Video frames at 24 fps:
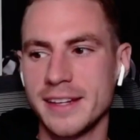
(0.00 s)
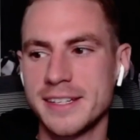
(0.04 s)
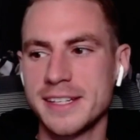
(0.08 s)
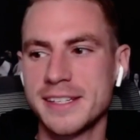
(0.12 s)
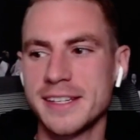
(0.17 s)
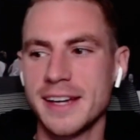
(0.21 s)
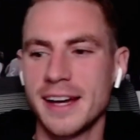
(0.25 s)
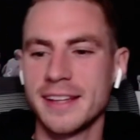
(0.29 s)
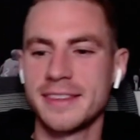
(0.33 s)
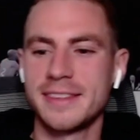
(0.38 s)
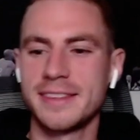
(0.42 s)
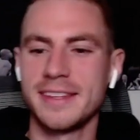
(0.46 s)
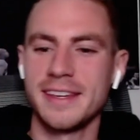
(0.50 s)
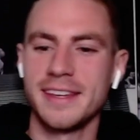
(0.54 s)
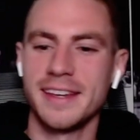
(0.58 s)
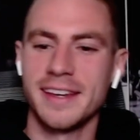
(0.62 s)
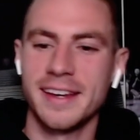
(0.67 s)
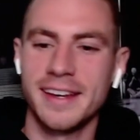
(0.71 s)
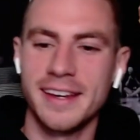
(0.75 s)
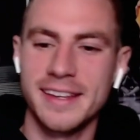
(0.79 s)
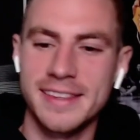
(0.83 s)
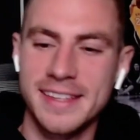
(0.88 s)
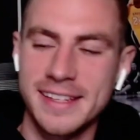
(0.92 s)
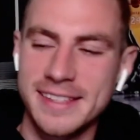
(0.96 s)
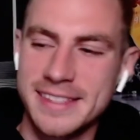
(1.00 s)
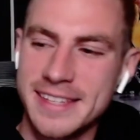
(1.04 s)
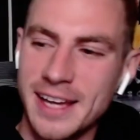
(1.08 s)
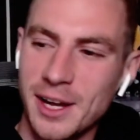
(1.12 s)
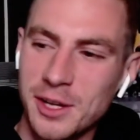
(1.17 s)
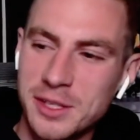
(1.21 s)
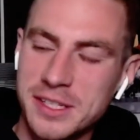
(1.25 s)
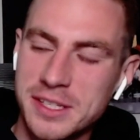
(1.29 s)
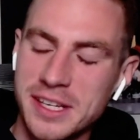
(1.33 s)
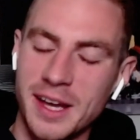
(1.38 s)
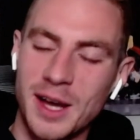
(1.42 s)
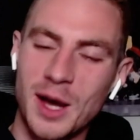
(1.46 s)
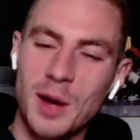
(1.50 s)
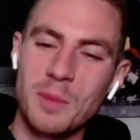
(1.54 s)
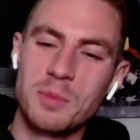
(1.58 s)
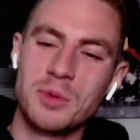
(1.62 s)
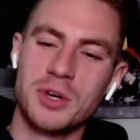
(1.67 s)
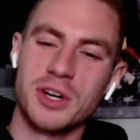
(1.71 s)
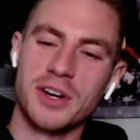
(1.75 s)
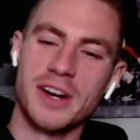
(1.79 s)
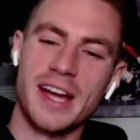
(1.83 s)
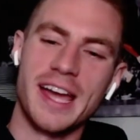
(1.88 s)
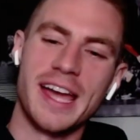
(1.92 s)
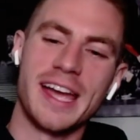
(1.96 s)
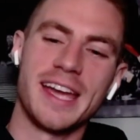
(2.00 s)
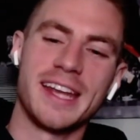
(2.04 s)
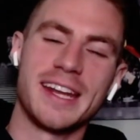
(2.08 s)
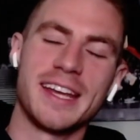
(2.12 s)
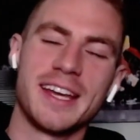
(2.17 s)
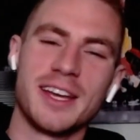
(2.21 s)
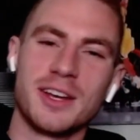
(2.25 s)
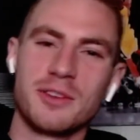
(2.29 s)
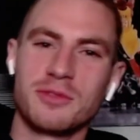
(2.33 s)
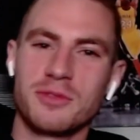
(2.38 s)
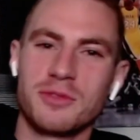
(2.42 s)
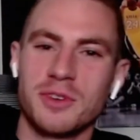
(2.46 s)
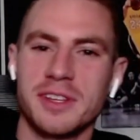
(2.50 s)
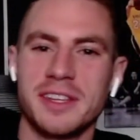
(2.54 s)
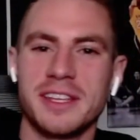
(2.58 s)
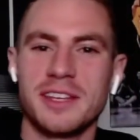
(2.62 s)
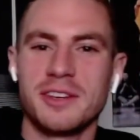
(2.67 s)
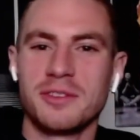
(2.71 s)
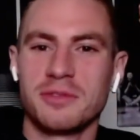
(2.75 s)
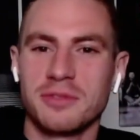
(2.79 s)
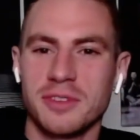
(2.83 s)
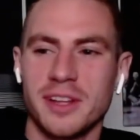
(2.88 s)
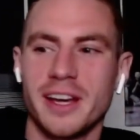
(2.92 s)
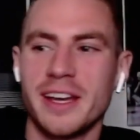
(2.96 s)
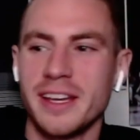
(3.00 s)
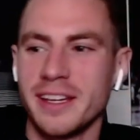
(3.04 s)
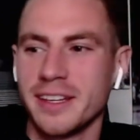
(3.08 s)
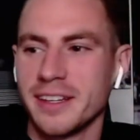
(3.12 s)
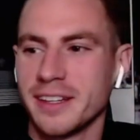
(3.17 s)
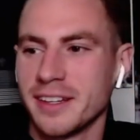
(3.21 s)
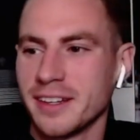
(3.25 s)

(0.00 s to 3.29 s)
just got the Delta upgrade for the flight.